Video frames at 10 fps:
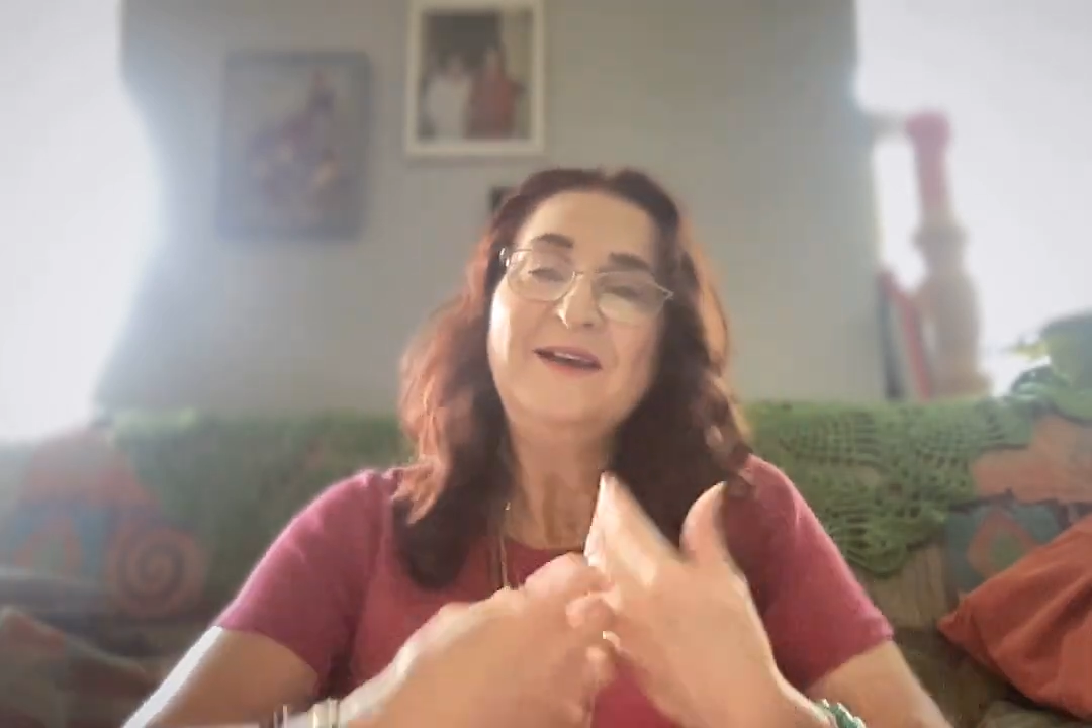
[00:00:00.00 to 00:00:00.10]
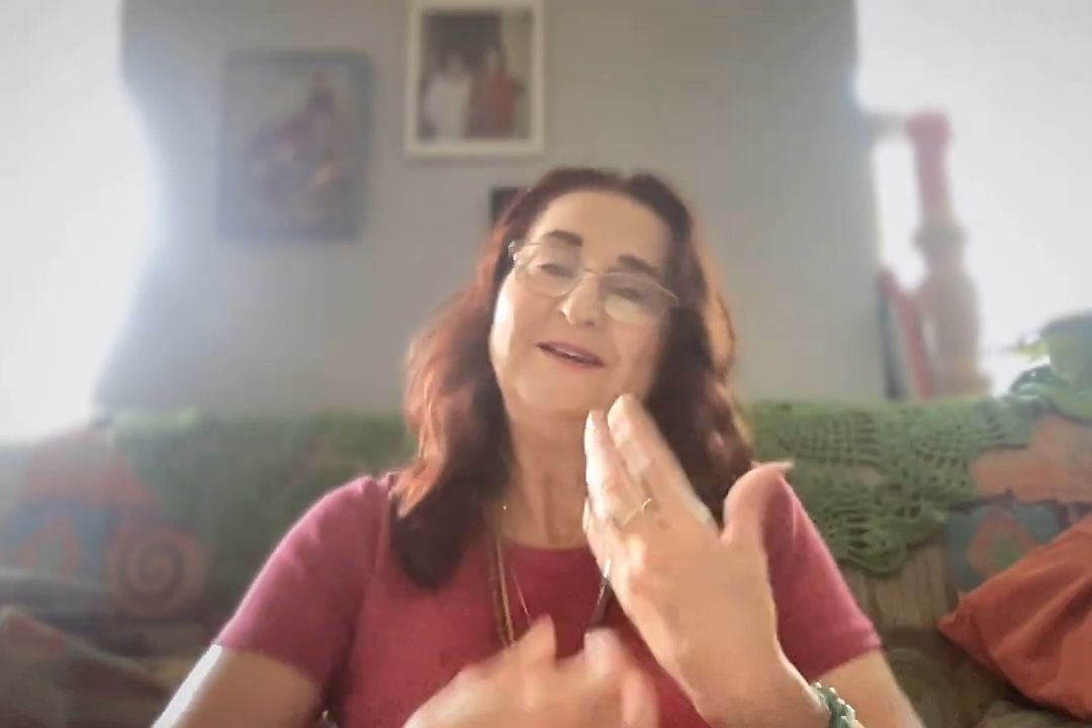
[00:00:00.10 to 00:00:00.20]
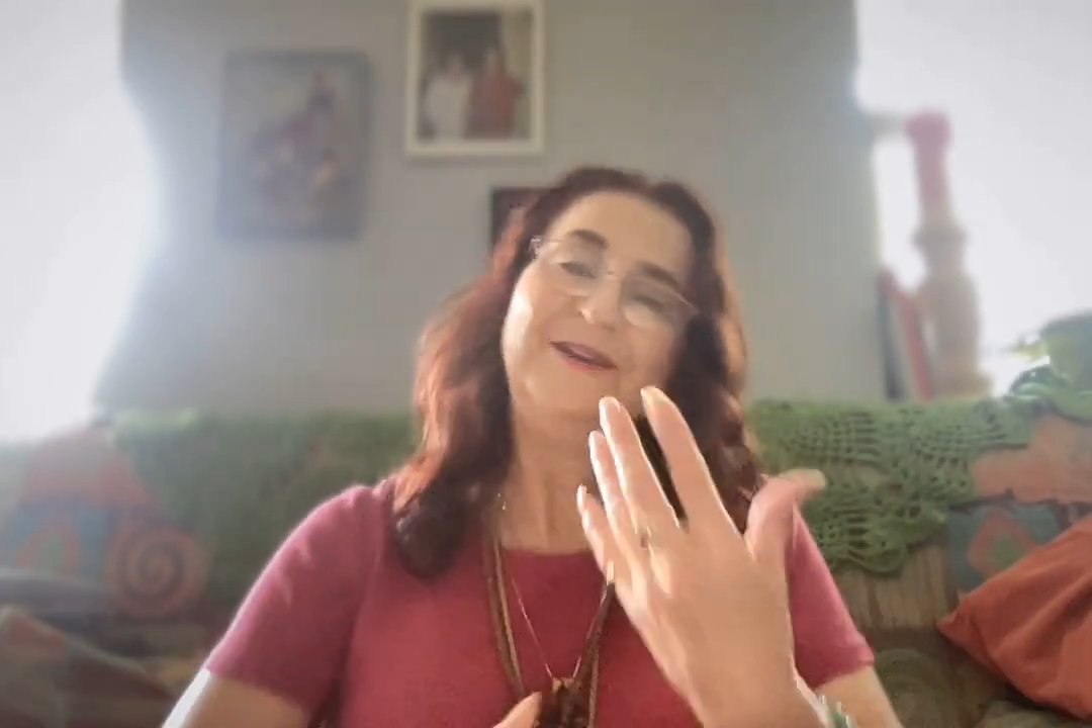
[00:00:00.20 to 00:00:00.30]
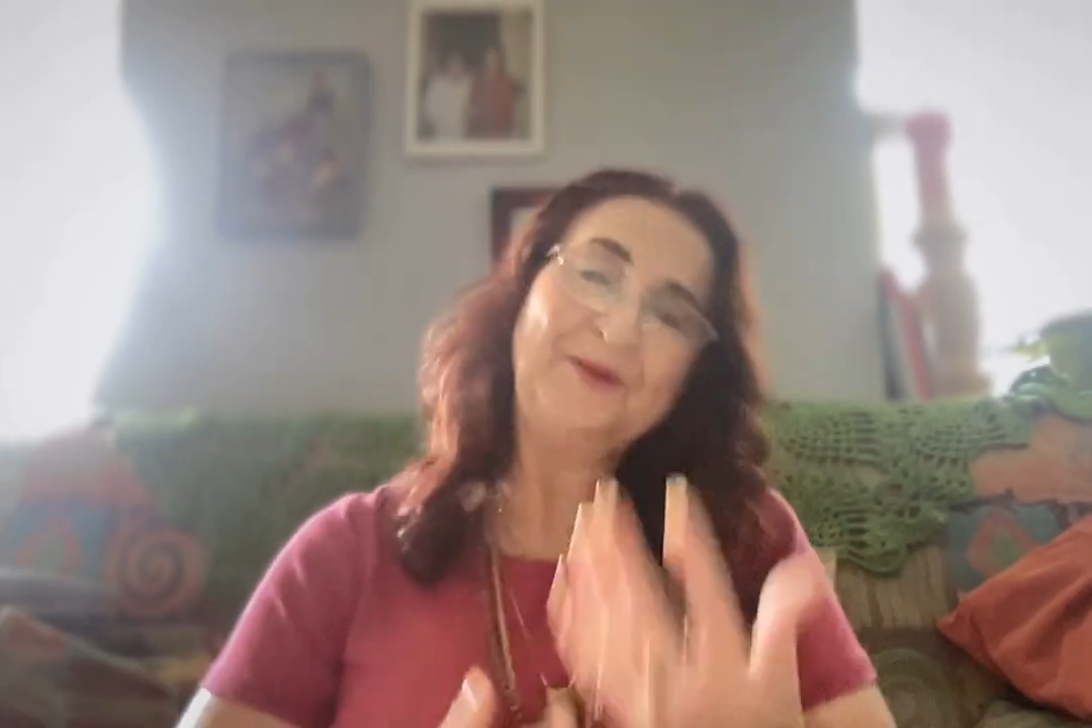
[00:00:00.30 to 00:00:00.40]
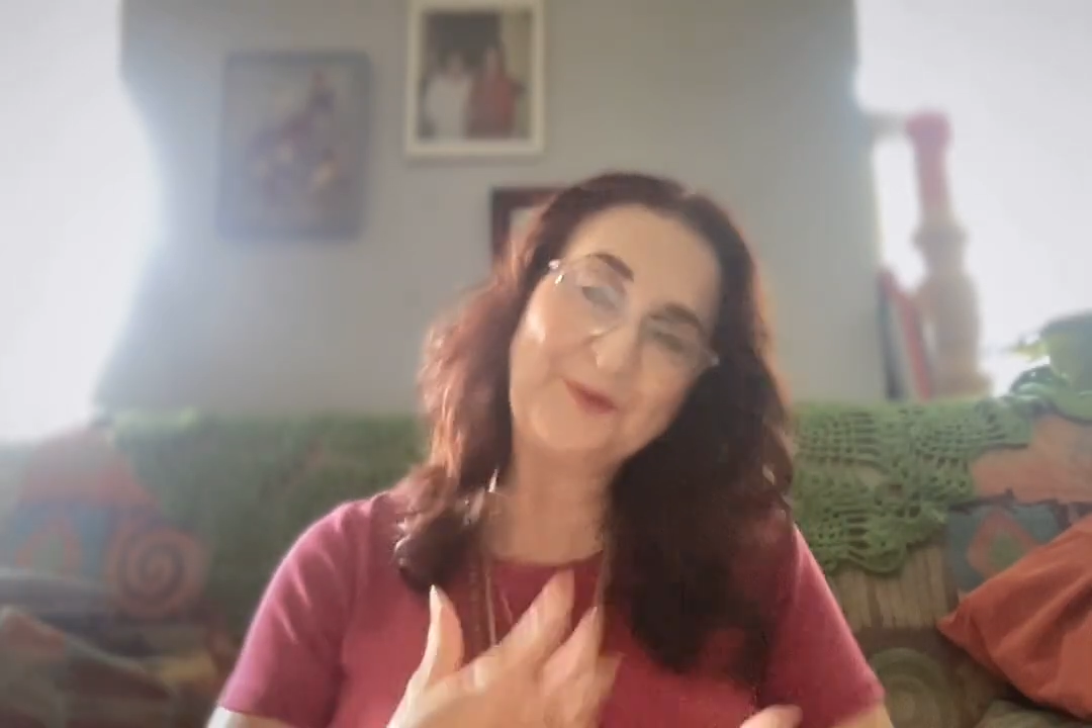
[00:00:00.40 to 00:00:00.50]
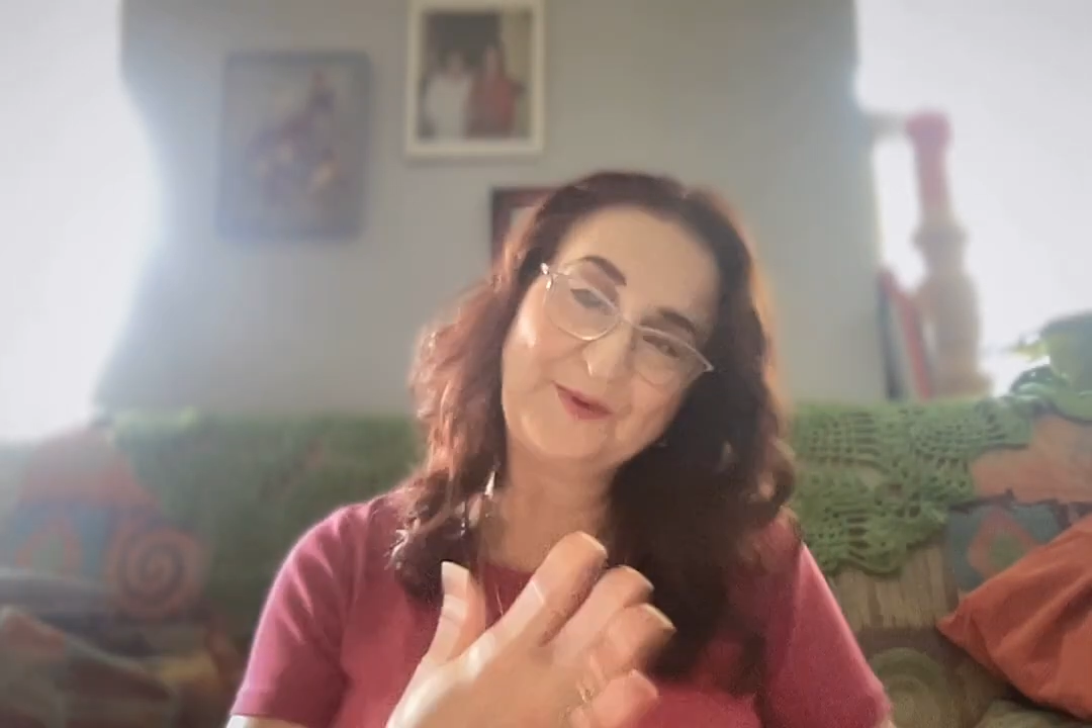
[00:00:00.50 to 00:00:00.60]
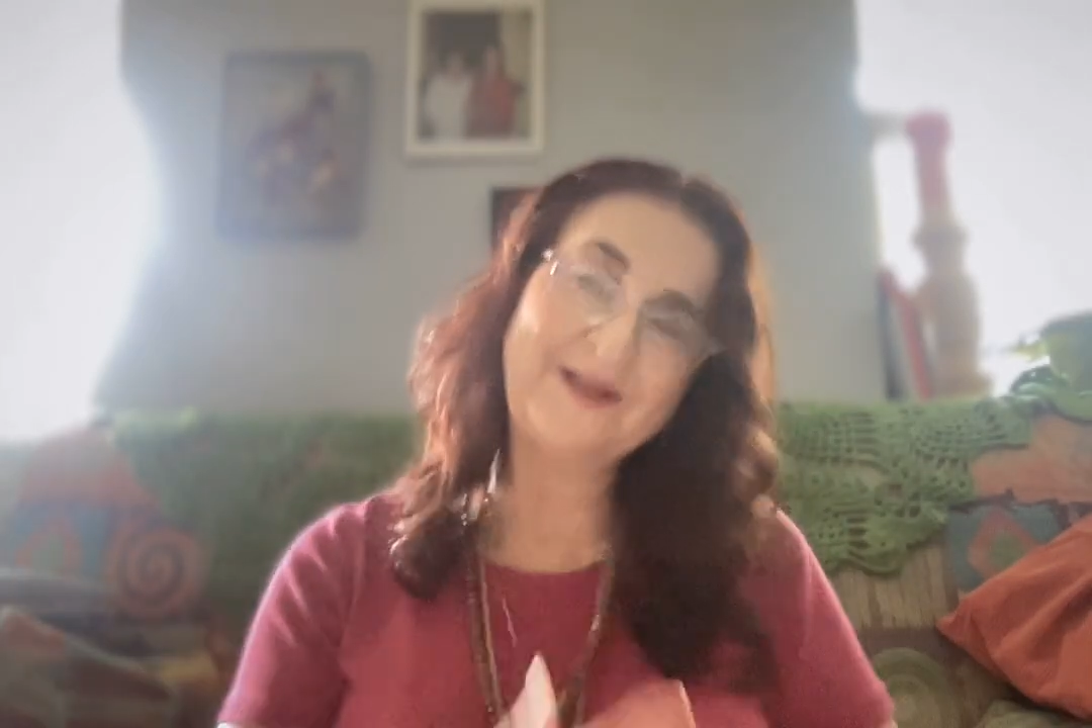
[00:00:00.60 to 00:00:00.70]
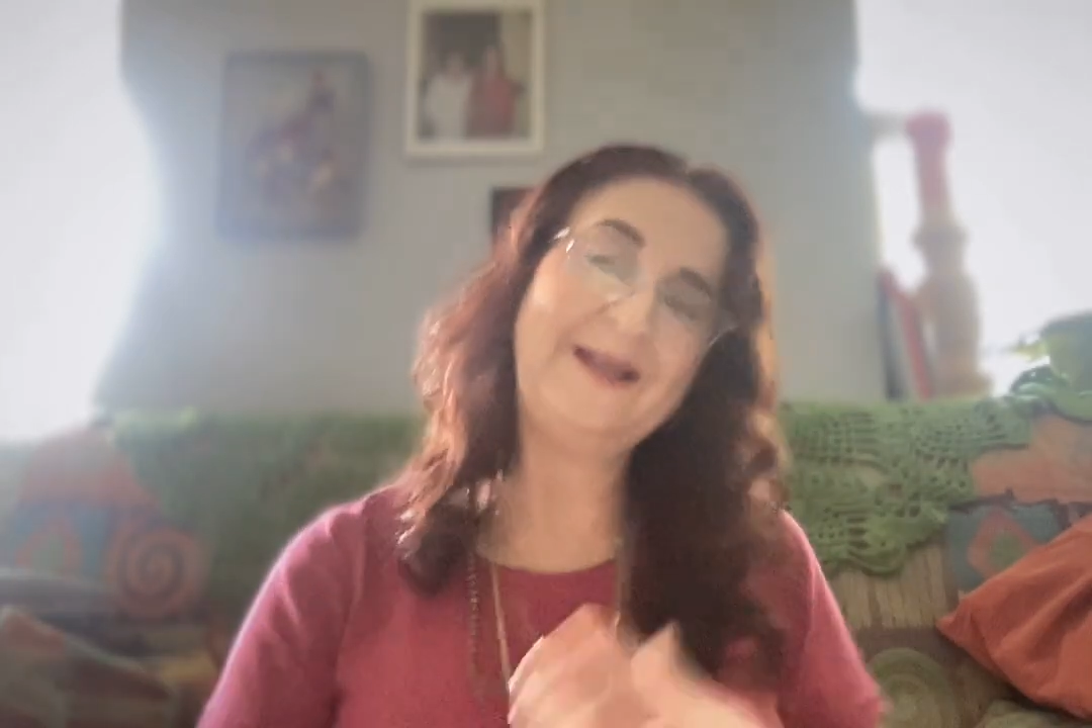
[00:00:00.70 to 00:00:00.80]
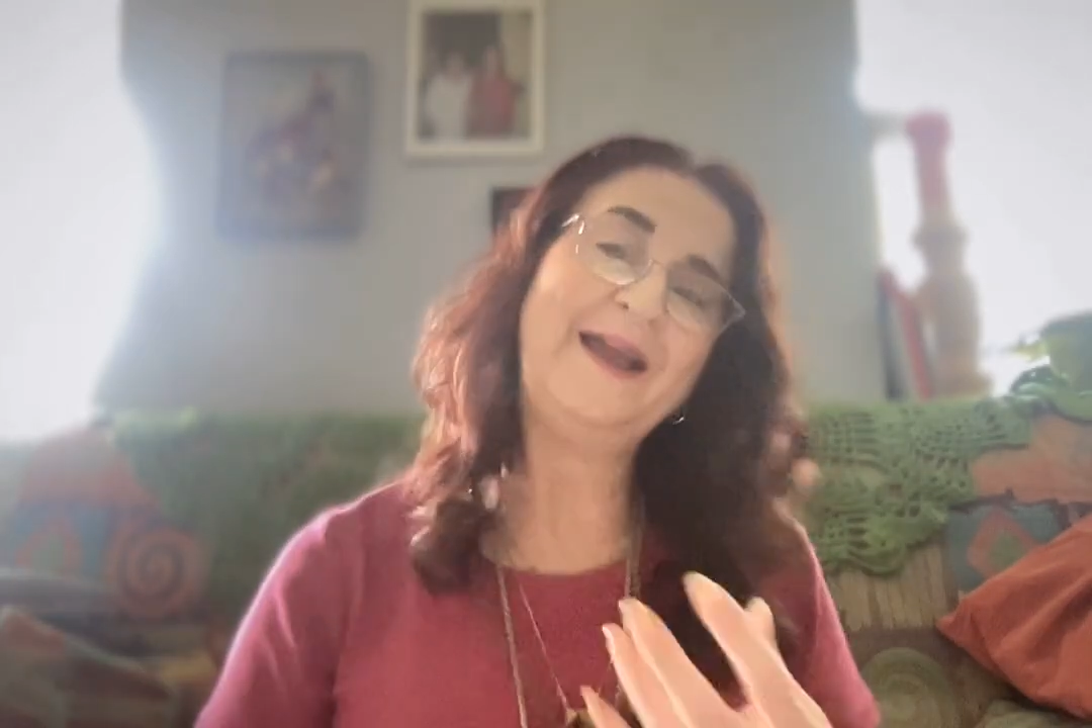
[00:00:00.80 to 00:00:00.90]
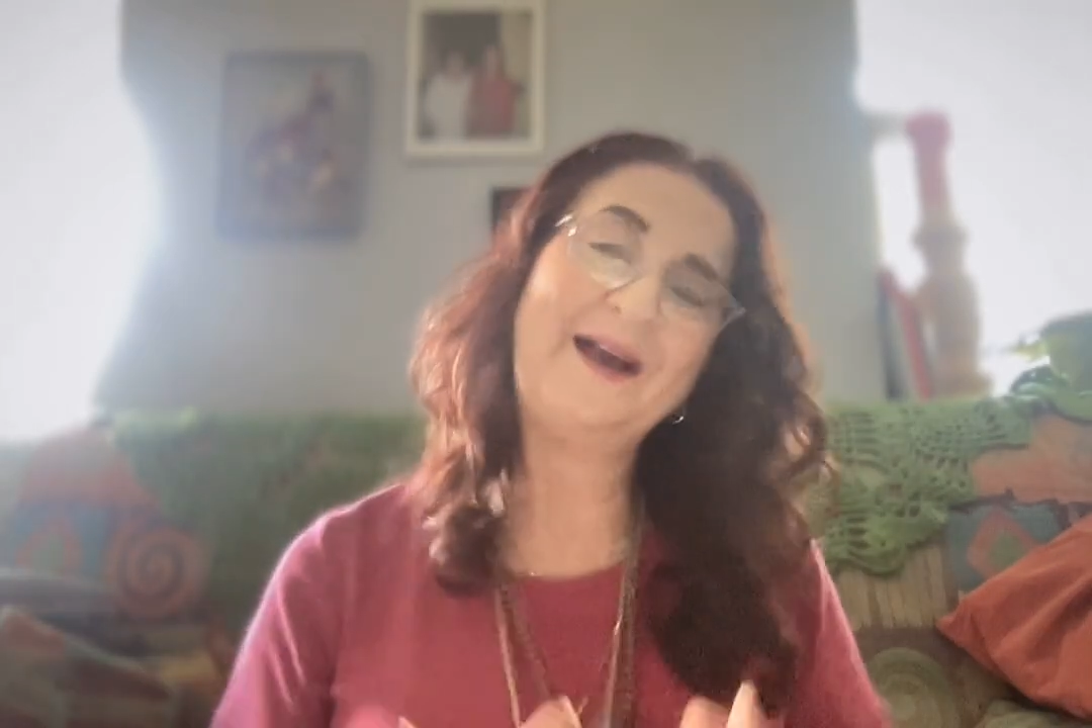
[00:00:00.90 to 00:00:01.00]
You
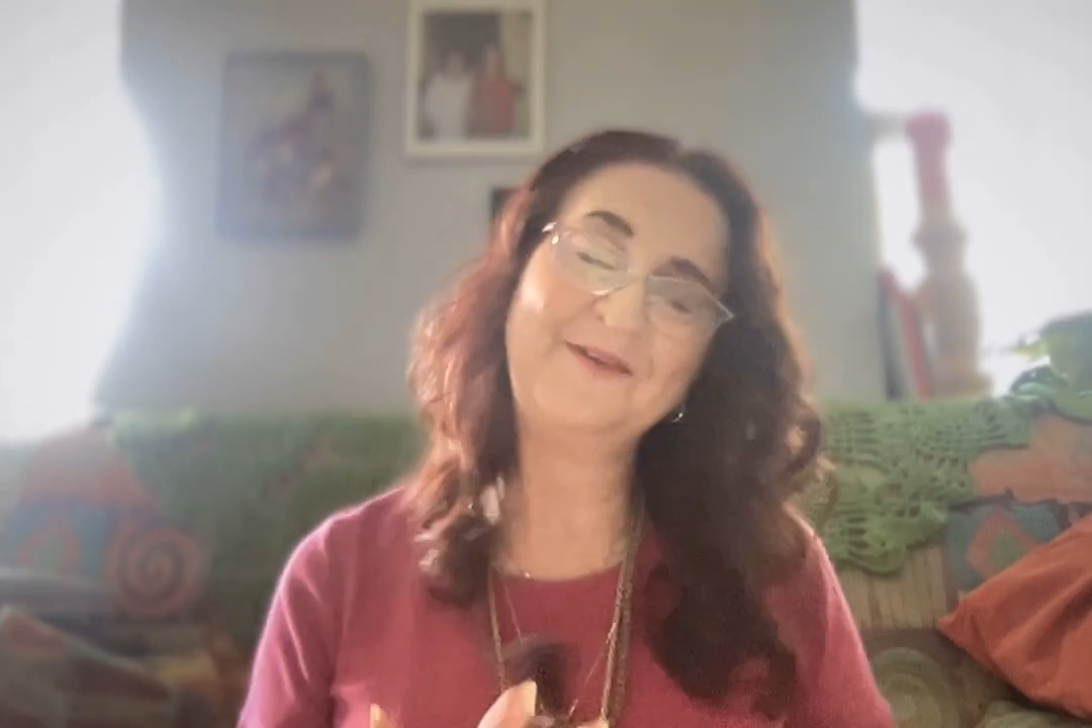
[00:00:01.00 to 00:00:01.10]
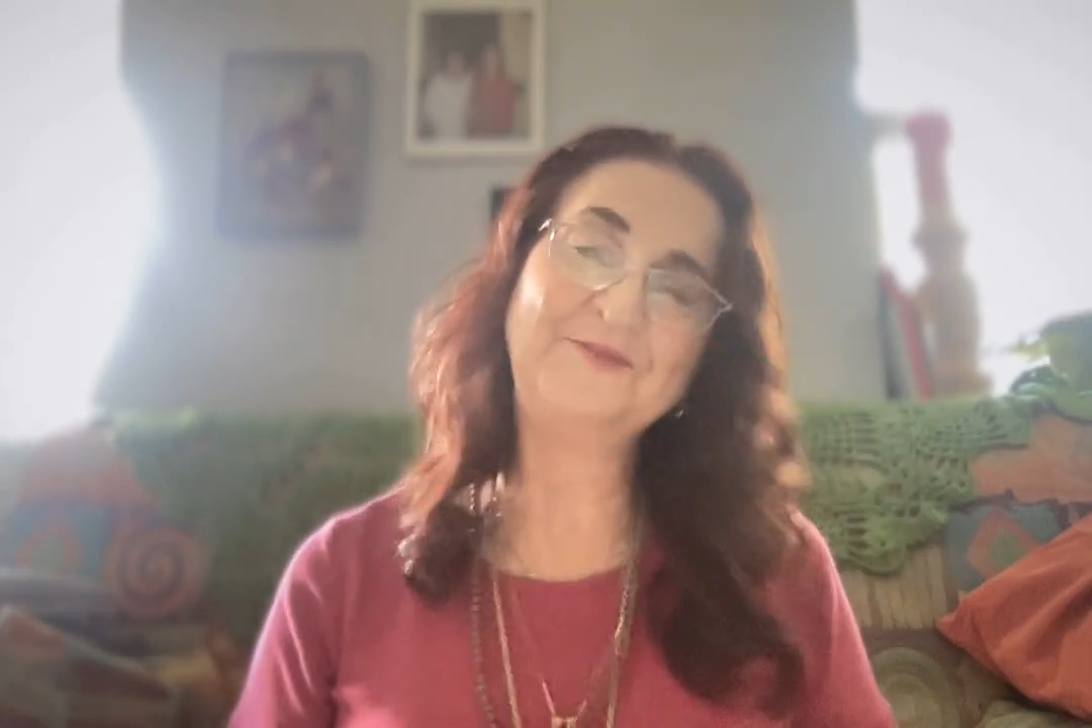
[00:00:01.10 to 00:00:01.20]
really have